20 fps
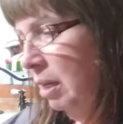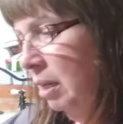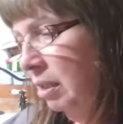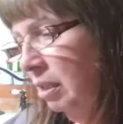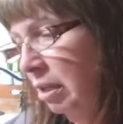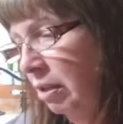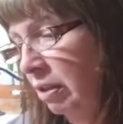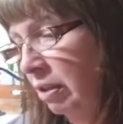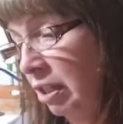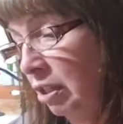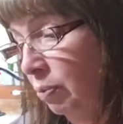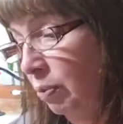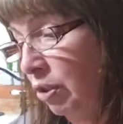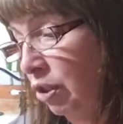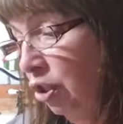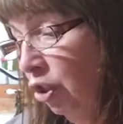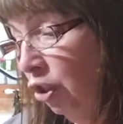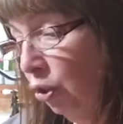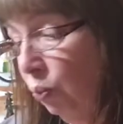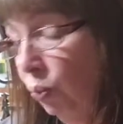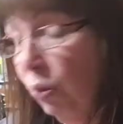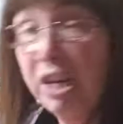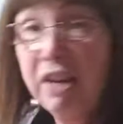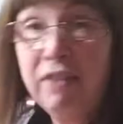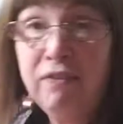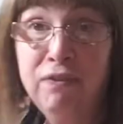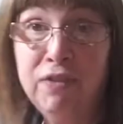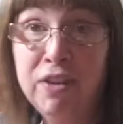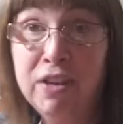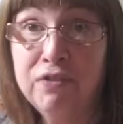so this was
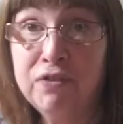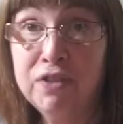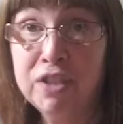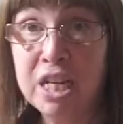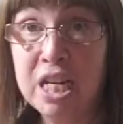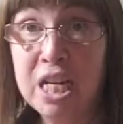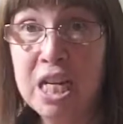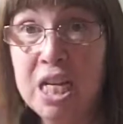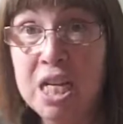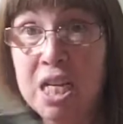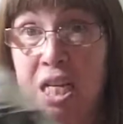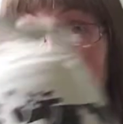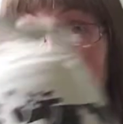three fifty,